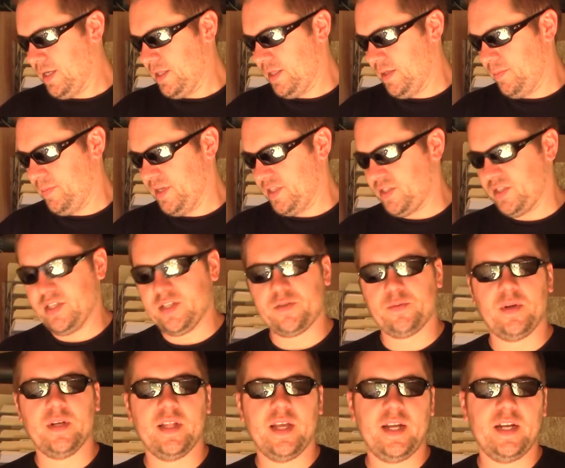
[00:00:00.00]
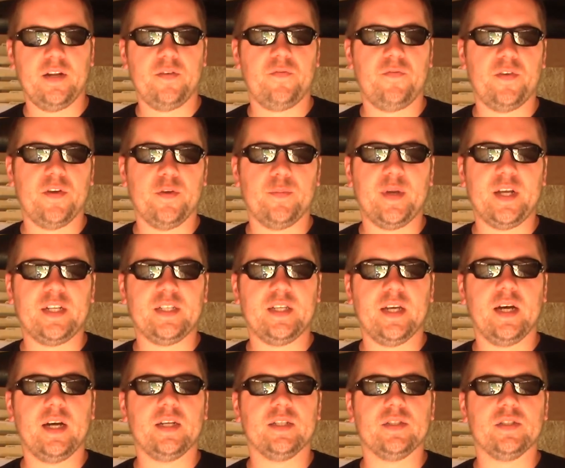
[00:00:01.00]
business related filming
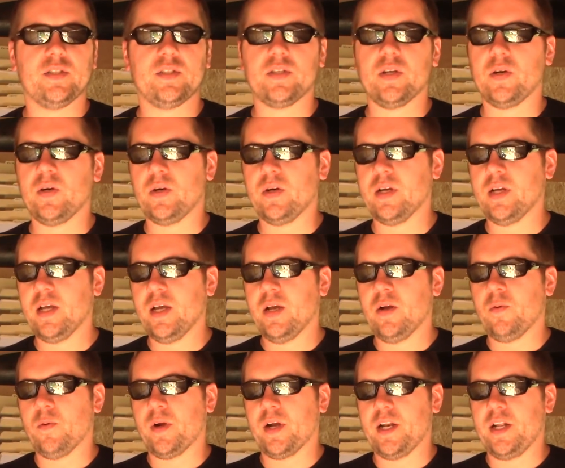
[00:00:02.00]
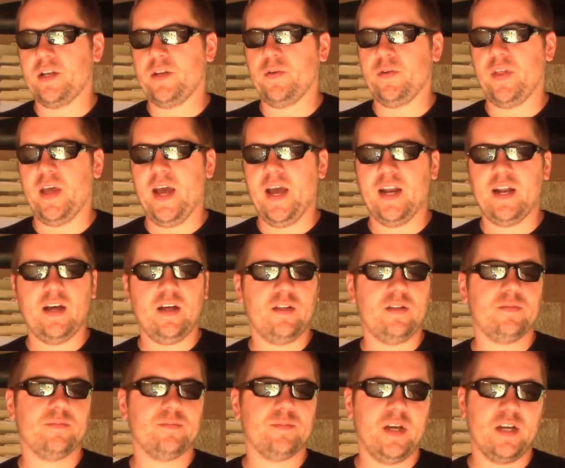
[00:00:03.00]
done. So we're going to do that.
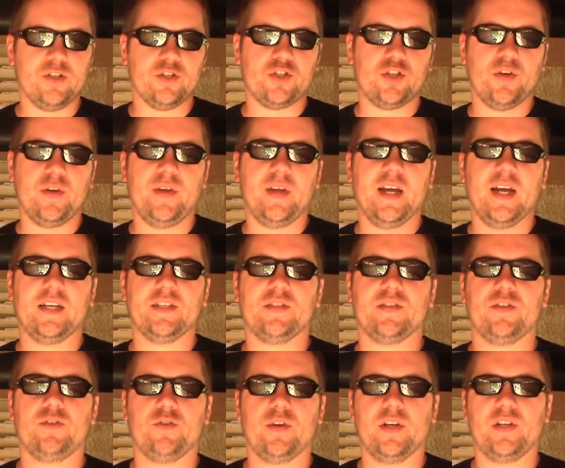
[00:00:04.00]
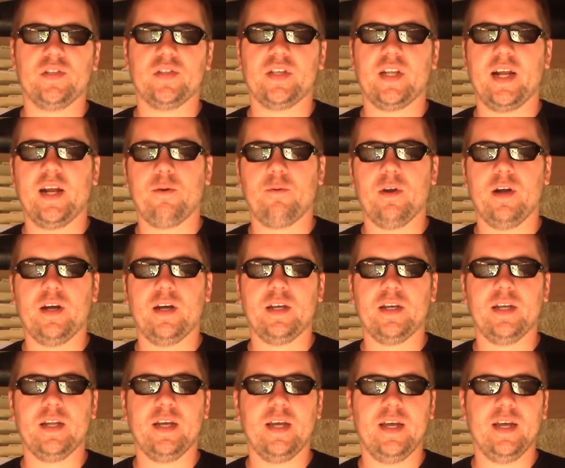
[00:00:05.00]
I'll show you guys the drills that I
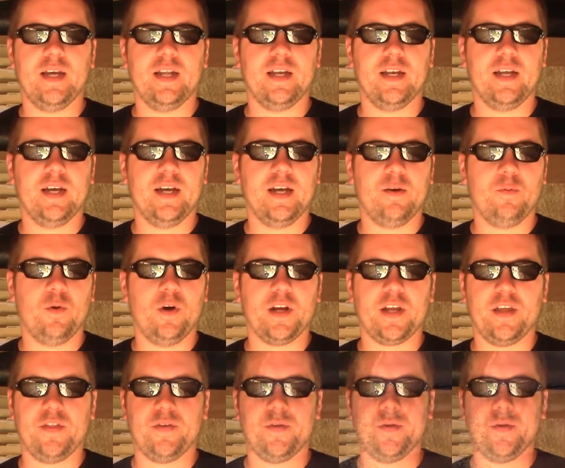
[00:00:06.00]
run and walk you through